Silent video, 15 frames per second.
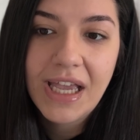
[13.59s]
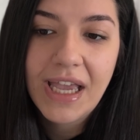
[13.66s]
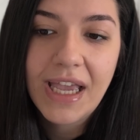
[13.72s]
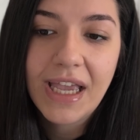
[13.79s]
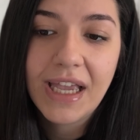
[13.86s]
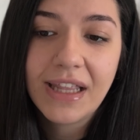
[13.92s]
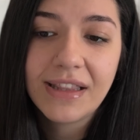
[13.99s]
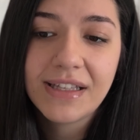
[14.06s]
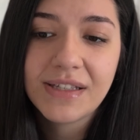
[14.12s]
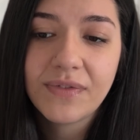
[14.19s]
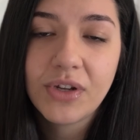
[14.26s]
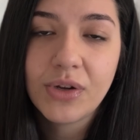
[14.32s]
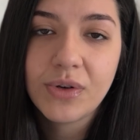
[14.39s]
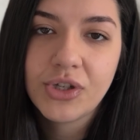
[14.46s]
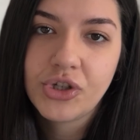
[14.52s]
And this
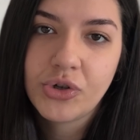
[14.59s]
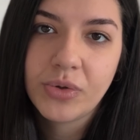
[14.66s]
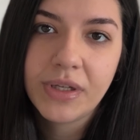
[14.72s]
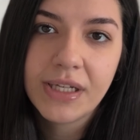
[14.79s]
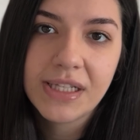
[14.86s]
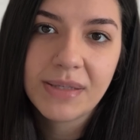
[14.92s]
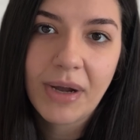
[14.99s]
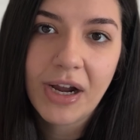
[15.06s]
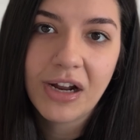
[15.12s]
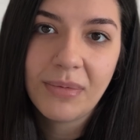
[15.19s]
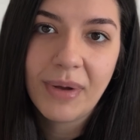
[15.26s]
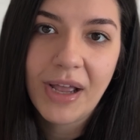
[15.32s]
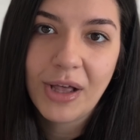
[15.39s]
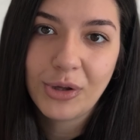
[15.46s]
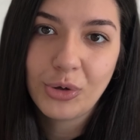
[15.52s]
video is truly inspired
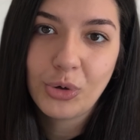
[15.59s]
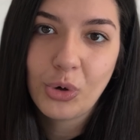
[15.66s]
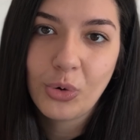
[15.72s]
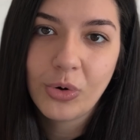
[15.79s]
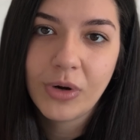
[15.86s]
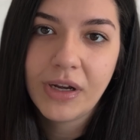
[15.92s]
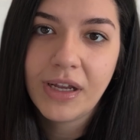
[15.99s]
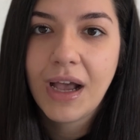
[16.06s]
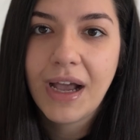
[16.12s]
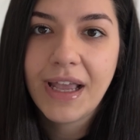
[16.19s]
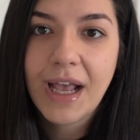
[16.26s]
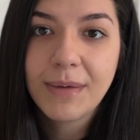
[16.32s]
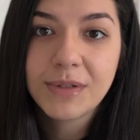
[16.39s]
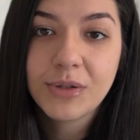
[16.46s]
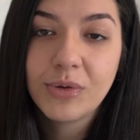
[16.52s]
by Hello Corey. I
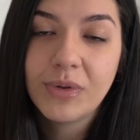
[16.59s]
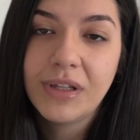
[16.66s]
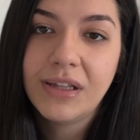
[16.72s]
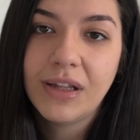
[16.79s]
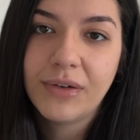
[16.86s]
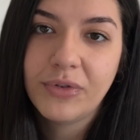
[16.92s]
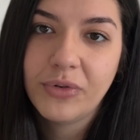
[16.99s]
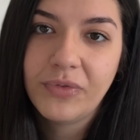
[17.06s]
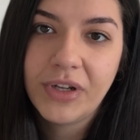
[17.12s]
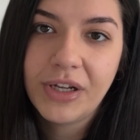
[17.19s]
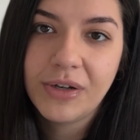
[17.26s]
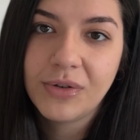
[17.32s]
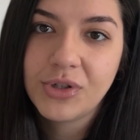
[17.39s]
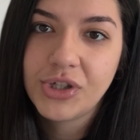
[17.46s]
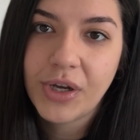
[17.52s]
absolutely love her
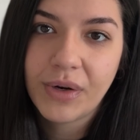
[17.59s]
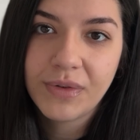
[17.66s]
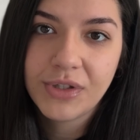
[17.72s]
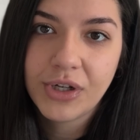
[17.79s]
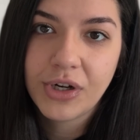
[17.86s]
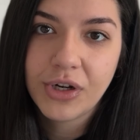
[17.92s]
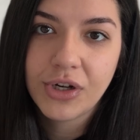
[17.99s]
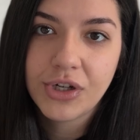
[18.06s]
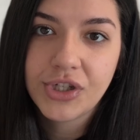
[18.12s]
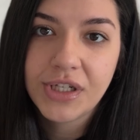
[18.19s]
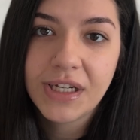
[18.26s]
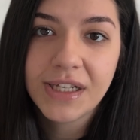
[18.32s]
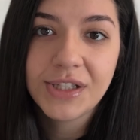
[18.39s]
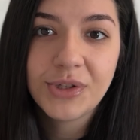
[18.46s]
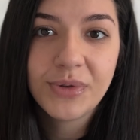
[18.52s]
video. Shout out to her. She
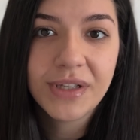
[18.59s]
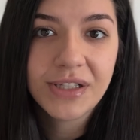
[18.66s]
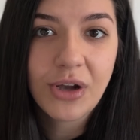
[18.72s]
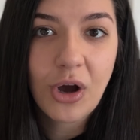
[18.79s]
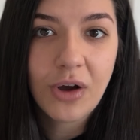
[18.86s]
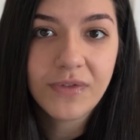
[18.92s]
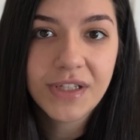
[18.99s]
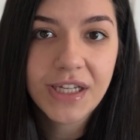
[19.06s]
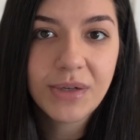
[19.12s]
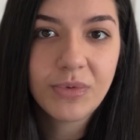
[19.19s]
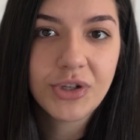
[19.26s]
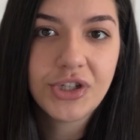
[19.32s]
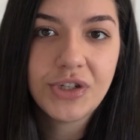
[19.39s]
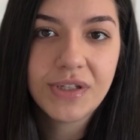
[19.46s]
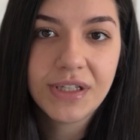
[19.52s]
does do this often
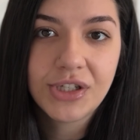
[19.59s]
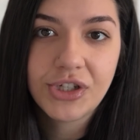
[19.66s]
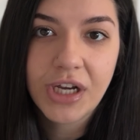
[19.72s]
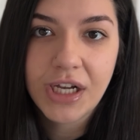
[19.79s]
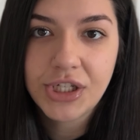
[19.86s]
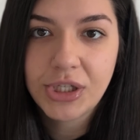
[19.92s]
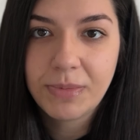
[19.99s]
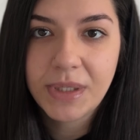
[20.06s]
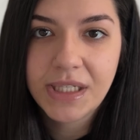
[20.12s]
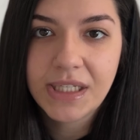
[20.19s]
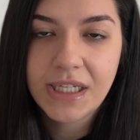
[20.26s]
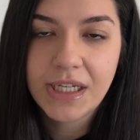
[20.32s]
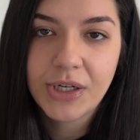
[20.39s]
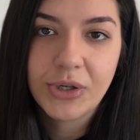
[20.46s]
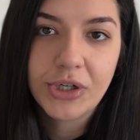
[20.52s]
where she uses
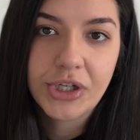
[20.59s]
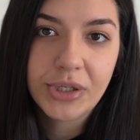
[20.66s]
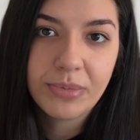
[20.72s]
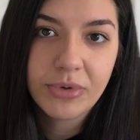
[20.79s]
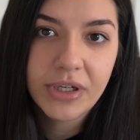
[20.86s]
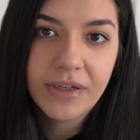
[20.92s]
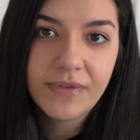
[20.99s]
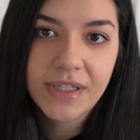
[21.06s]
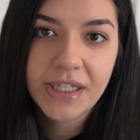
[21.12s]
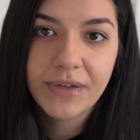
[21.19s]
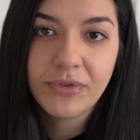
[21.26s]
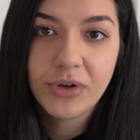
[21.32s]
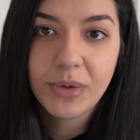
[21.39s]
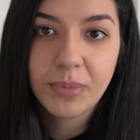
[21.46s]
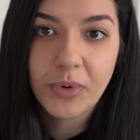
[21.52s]
ChatGPT or Goodbrief to
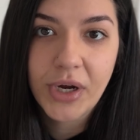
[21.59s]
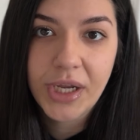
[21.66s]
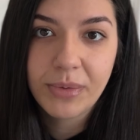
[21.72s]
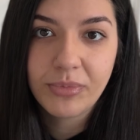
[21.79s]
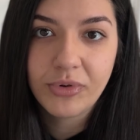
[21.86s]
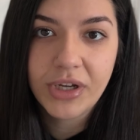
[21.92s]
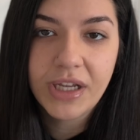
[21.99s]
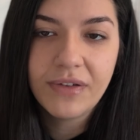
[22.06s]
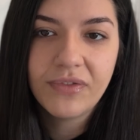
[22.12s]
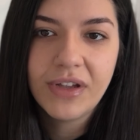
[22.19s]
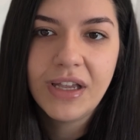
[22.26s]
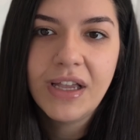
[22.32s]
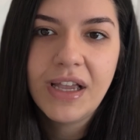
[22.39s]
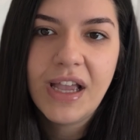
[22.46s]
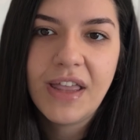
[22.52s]
give her a brand brief,
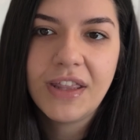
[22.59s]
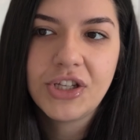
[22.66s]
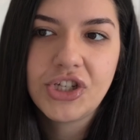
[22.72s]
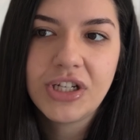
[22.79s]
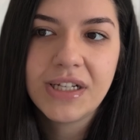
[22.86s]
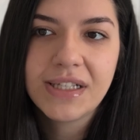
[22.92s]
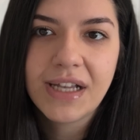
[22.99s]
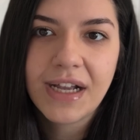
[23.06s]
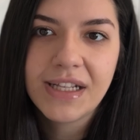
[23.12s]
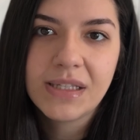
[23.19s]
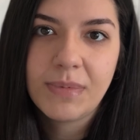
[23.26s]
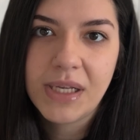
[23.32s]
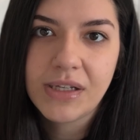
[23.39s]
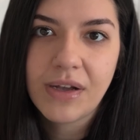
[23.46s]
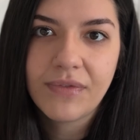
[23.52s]
and then she designs
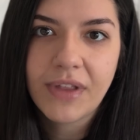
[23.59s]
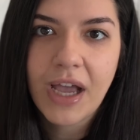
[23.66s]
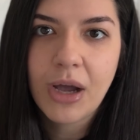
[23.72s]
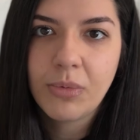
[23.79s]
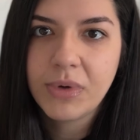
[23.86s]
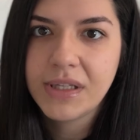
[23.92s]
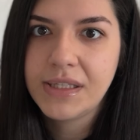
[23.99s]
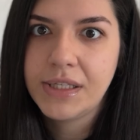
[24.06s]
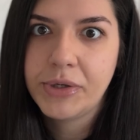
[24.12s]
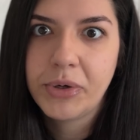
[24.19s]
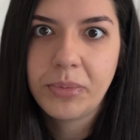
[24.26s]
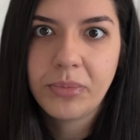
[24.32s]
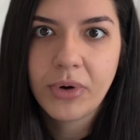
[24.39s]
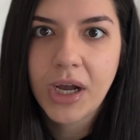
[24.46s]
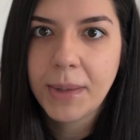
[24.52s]
based off that with zero
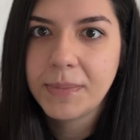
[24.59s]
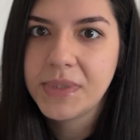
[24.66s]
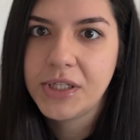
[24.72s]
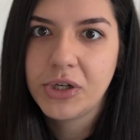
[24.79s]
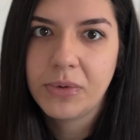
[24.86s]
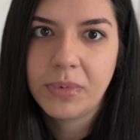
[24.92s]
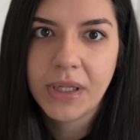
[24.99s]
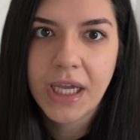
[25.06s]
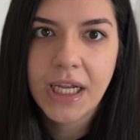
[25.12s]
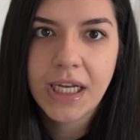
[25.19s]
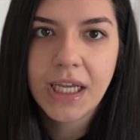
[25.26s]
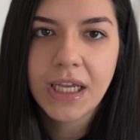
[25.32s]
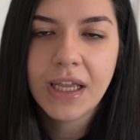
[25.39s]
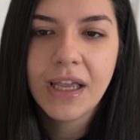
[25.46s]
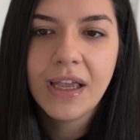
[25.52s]
prep, zero
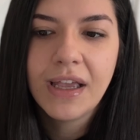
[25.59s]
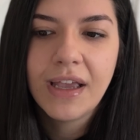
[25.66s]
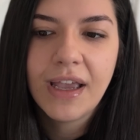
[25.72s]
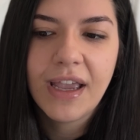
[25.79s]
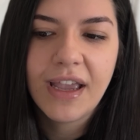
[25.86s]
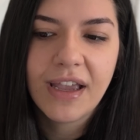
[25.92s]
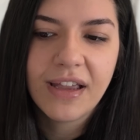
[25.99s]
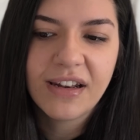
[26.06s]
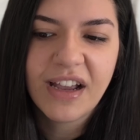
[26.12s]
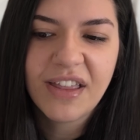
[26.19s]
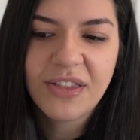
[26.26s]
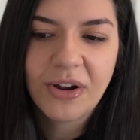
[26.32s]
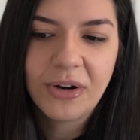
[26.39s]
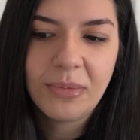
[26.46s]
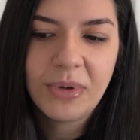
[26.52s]
planning. And I
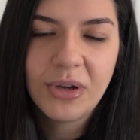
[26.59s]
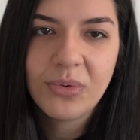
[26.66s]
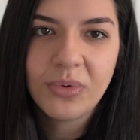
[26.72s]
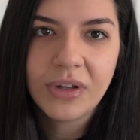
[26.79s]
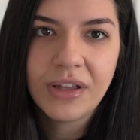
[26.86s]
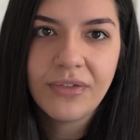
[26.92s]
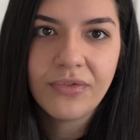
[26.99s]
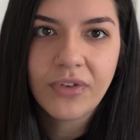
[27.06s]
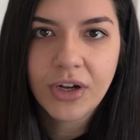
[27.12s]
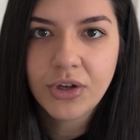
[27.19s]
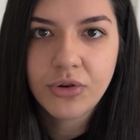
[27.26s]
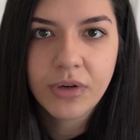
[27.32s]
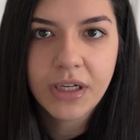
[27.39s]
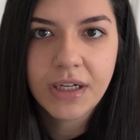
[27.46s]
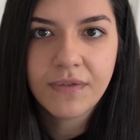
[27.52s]
thought it'd be a really fun,
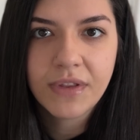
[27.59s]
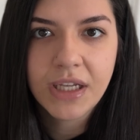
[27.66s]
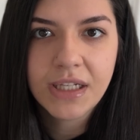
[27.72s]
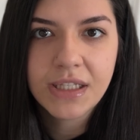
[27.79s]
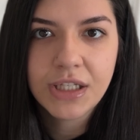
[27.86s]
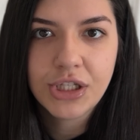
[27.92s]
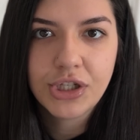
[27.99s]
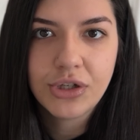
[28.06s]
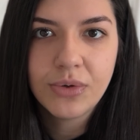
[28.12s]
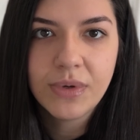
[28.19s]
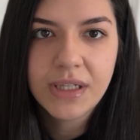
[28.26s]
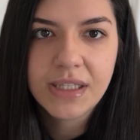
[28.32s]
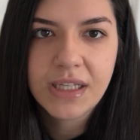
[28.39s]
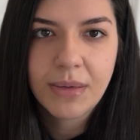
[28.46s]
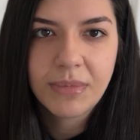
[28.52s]
creative thing to do
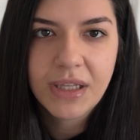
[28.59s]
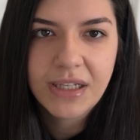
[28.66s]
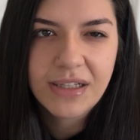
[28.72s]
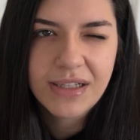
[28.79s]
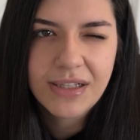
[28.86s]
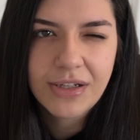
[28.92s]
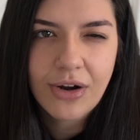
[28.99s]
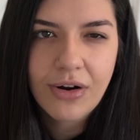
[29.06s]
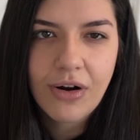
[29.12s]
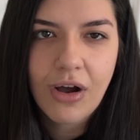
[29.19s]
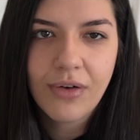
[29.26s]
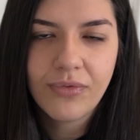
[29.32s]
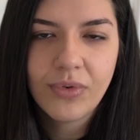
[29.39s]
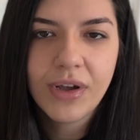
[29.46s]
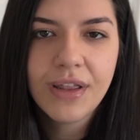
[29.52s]
and something to start
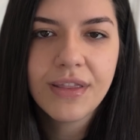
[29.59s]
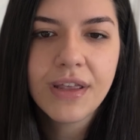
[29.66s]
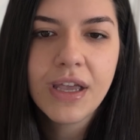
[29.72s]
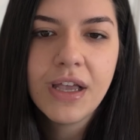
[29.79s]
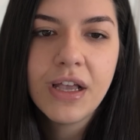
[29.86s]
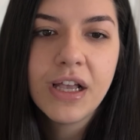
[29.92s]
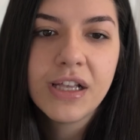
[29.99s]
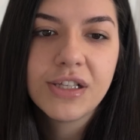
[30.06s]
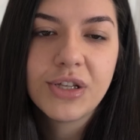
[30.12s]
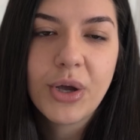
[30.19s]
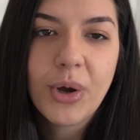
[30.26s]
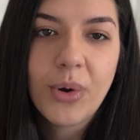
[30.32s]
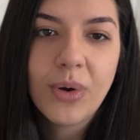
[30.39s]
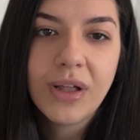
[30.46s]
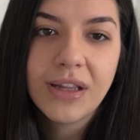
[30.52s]
off with.
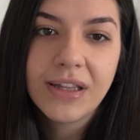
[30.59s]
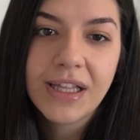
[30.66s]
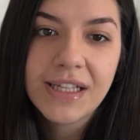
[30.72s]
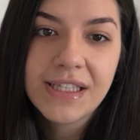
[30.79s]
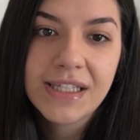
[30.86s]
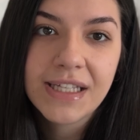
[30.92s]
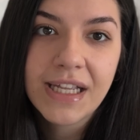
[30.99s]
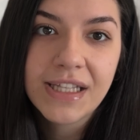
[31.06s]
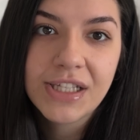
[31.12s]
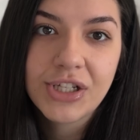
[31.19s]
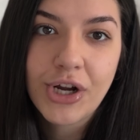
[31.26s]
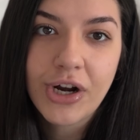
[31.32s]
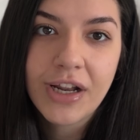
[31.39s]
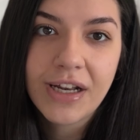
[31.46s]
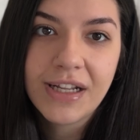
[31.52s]
So let's get
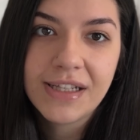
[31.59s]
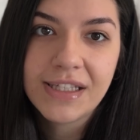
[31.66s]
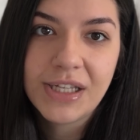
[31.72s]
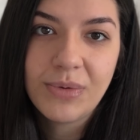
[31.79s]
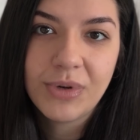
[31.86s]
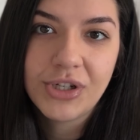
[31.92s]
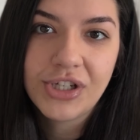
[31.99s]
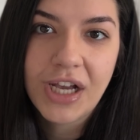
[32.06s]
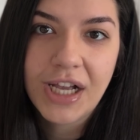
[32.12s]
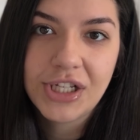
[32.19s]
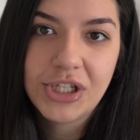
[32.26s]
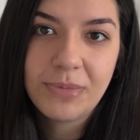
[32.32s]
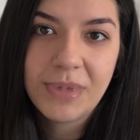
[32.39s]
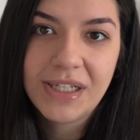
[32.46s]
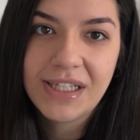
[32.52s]
started and see where
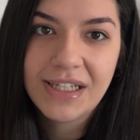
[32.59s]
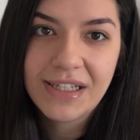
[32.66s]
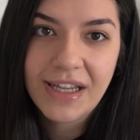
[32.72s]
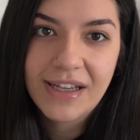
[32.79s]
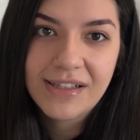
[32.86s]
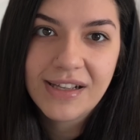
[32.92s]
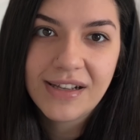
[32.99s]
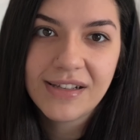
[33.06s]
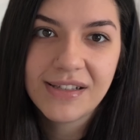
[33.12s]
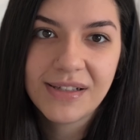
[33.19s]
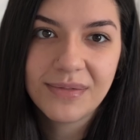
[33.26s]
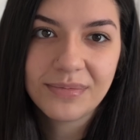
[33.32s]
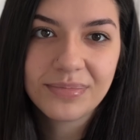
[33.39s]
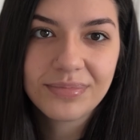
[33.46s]
ChatGPT takes us.